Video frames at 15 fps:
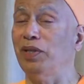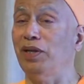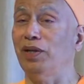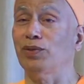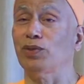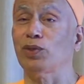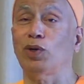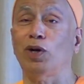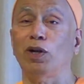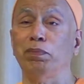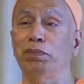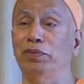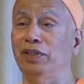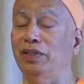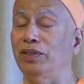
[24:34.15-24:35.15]
There are
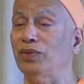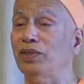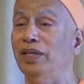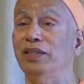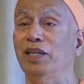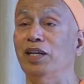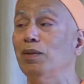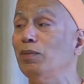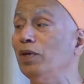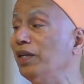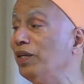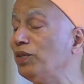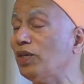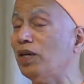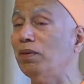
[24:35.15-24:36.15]
scorpions, and then among
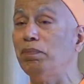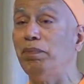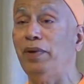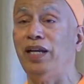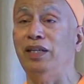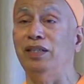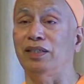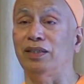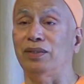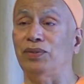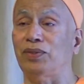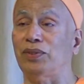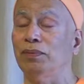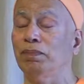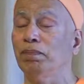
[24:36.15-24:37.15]
his
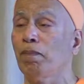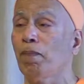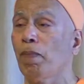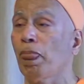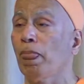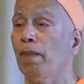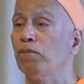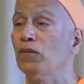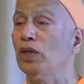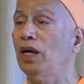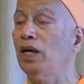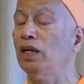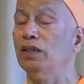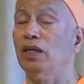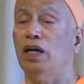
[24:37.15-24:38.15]
companions
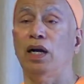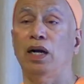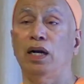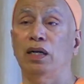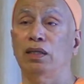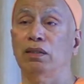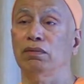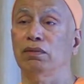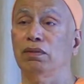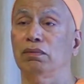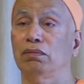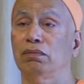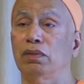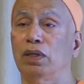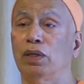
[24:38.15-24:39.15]
are
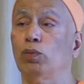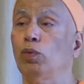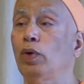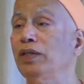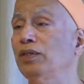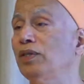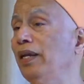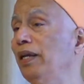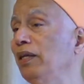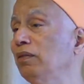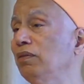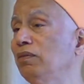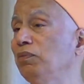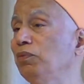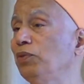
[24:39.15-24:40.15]
what, like,
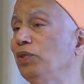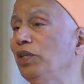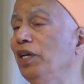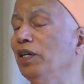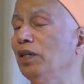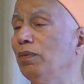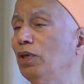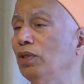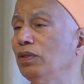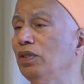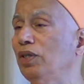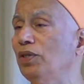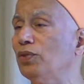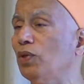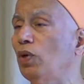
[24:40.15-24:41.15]
we think about
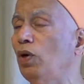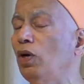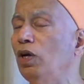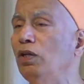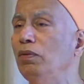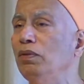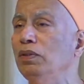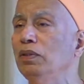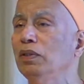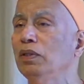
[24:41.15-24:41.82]
these all